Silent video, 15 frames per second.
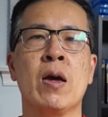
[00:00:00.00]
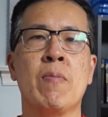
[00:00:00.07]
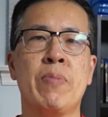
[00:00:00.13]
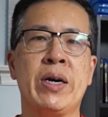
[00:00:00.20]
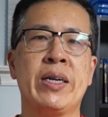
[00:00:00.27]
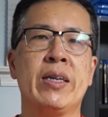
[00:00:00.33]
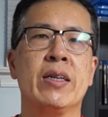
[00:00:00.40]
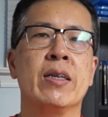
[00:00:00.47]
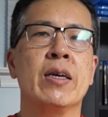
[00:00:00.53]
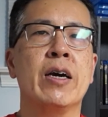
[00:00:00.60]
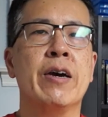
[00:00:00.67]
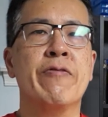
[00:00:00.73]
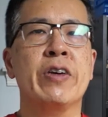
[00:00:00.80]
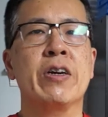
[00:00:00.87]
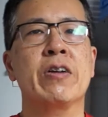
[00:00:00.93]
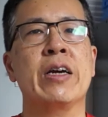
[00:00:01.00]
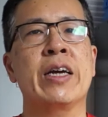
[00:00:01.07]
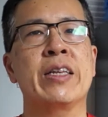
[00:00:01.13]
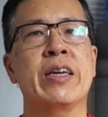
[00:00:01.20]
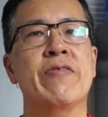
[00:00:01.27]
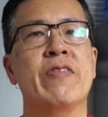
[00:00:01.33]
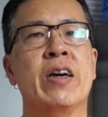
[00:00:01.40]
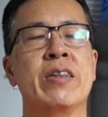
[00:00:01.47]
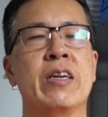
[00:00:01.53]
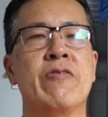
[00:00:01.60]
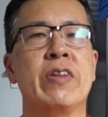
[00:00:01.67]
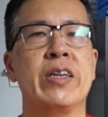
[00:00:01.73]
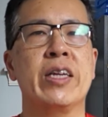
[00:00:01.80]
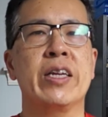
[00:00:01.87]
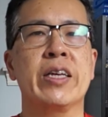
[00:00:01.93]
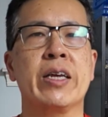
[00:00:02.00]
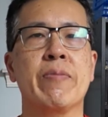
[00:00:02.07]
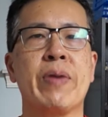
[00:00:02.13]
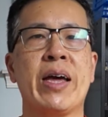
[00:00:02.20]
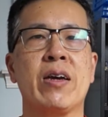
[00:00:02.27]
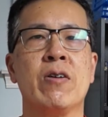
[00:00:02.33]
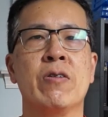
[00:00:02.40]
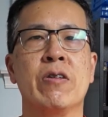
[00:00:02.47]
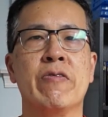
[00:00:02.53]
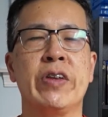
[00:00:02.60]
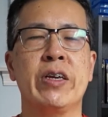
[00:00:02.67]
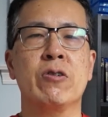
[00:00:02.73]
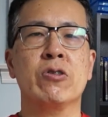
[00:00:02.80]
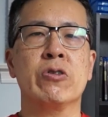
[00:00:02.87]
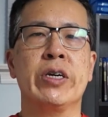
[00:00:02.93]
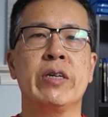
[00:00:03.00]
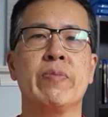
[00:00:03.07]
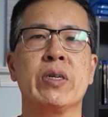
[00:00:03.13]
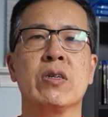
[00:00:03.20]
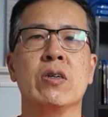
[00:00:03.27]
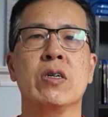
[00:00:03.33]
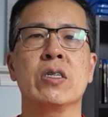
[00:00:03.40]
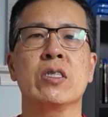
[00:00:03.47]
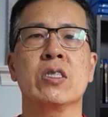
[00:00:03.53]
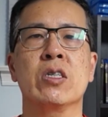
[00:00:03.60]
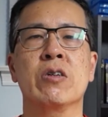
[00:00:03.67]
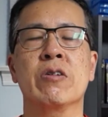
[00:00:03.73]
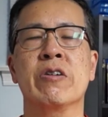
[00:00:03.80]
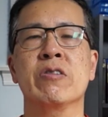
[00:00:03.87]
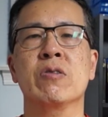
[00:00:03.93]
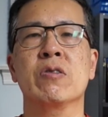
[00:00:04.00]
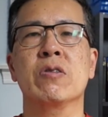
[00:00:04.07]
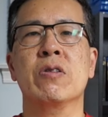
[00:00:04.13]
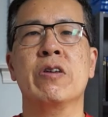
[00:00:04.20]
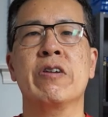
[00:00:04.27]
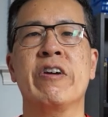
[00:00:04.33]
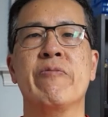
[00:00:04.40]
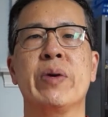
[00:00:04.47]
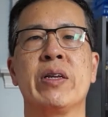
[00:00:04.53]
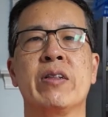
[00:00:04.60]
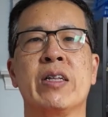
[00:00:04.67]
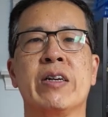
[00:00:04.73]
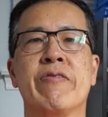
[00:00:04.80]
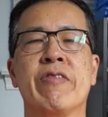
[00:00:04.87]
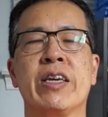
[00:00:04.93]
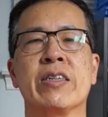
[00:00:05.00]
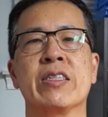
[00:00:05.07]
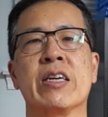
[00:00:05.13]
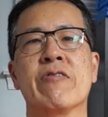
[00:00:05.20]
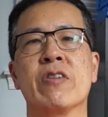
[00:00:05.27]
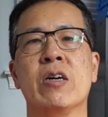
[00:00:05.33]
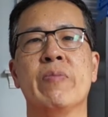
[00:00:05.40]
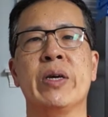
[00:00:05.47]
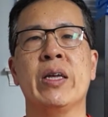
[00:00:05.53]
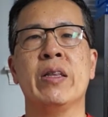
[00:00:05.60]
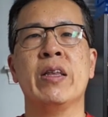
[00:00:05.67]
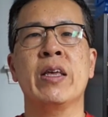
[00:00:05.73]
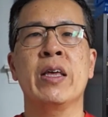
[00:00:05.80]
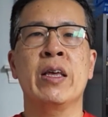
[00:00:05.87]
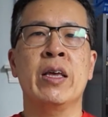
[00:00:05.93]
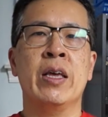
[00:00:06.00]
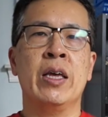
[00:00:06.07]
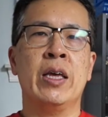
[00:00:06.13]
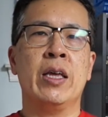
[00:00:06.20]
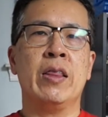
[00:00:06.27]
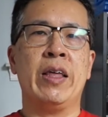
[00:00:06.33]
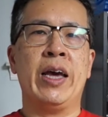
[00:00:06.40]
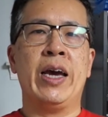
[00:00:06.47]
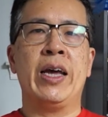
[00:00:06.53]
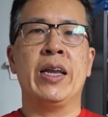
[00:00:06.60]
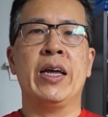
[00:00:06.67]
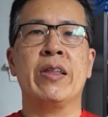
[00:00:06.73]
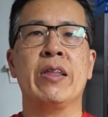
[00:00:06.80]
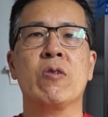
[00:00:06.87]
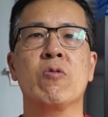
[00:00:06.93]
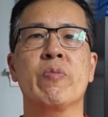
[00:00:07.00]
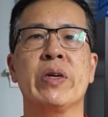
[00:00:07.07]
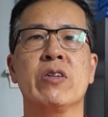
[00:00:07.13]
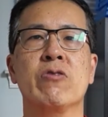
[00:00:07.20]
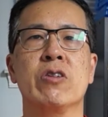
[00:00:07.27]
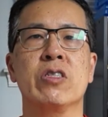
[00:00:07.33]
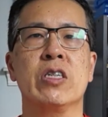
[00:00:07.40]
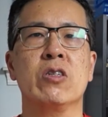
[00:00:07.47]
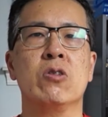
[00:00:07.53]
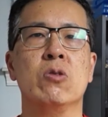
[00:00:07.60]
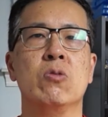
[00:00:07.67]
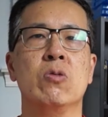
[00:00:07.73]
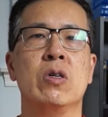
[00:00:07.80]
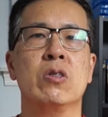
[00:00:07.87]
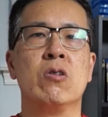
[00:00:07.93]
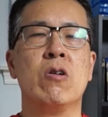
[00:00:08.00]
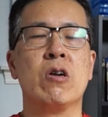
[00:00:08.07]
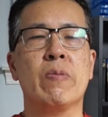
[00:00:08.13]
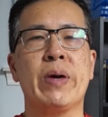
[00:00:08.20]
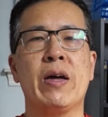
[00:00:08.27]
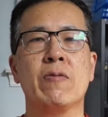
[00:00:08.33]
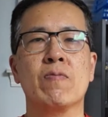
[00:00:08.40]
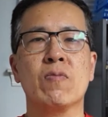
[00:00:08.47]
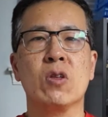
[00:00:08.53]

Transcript: But I figured I definitely need to get back on the video train because there have been a lot of things that have come in that I think would be interesting to talk about.